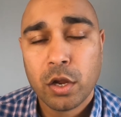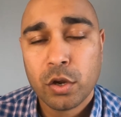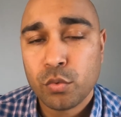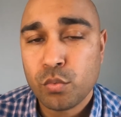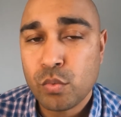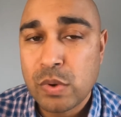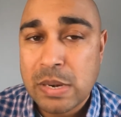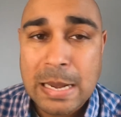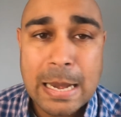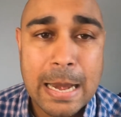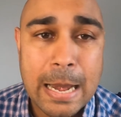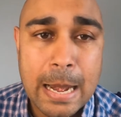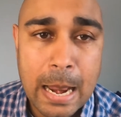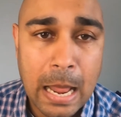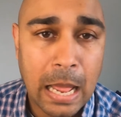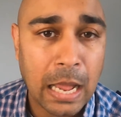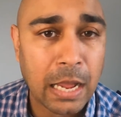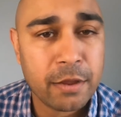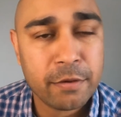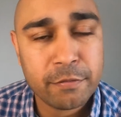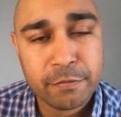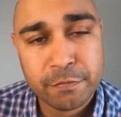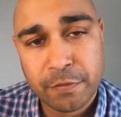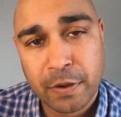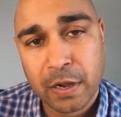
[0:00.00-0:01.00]
really
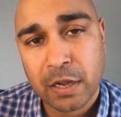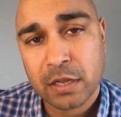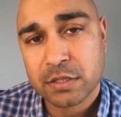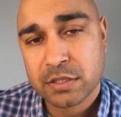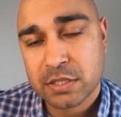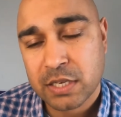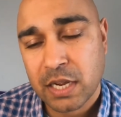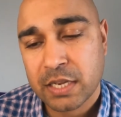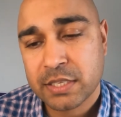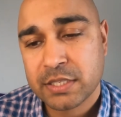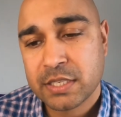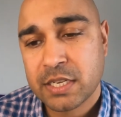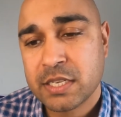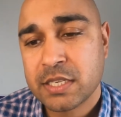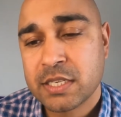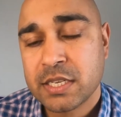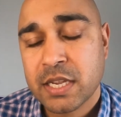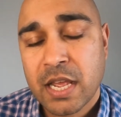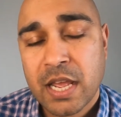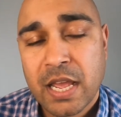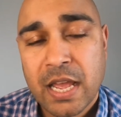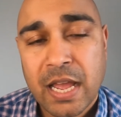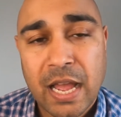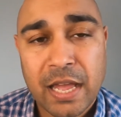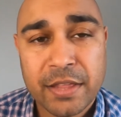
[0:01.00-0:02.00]
light file sizes
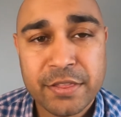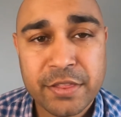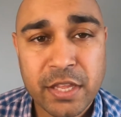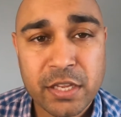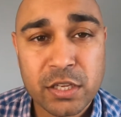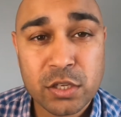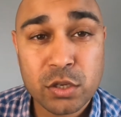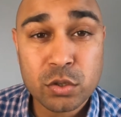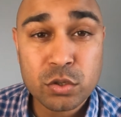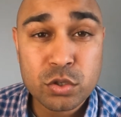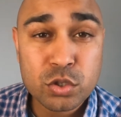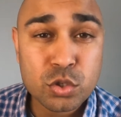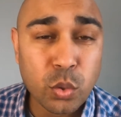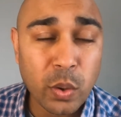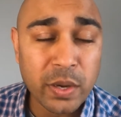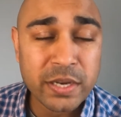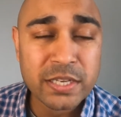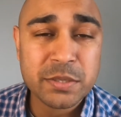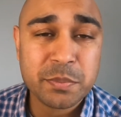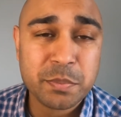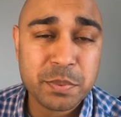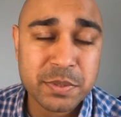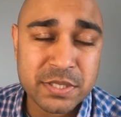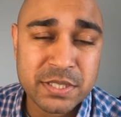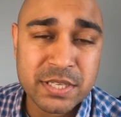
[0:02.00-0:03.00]
and they use
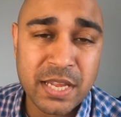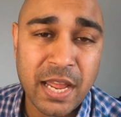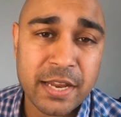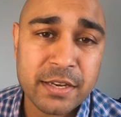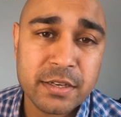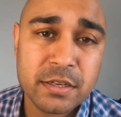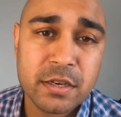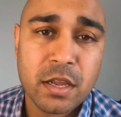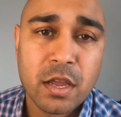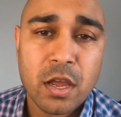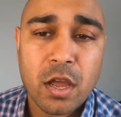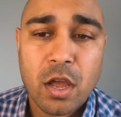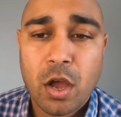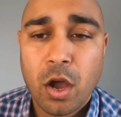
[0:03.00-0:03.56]
20%